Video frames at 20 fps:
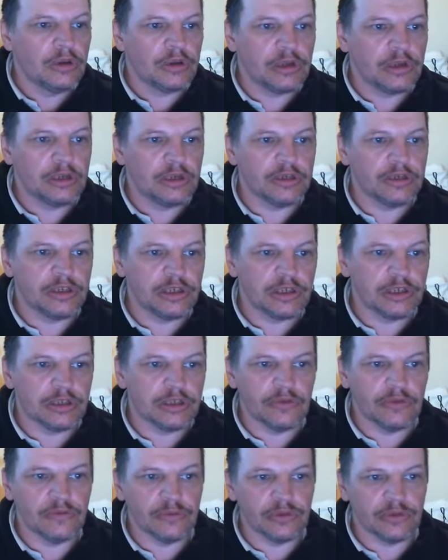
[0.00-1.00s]
Okay, this is
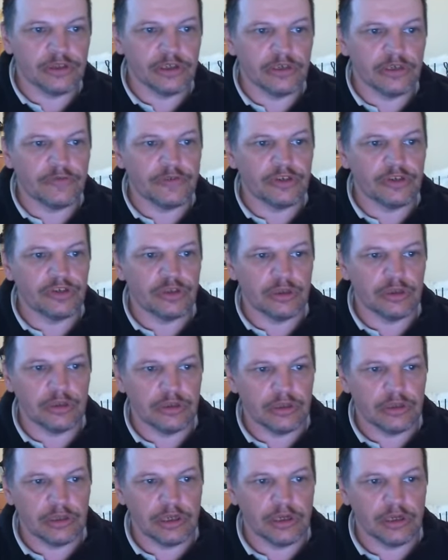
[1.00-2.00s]
Steve from Seas Fishing
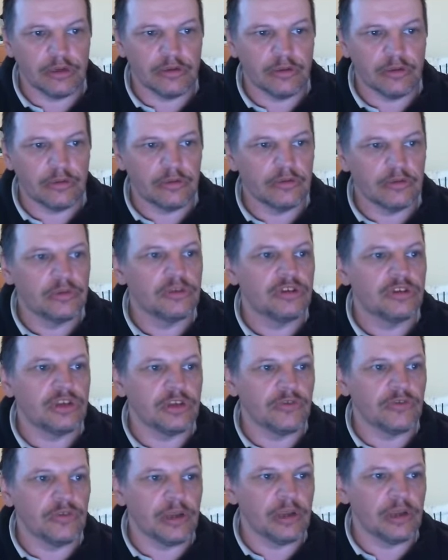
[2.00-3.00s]
saying
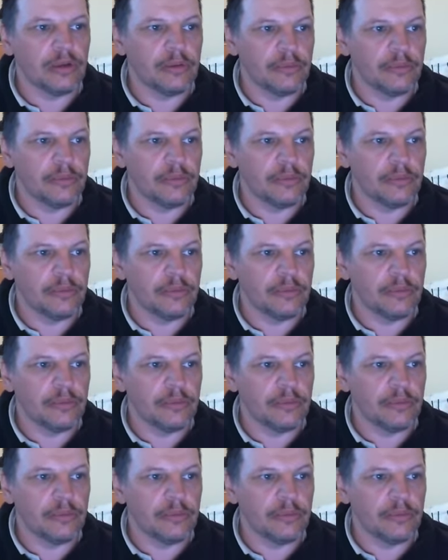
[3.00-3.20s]
cheers for now,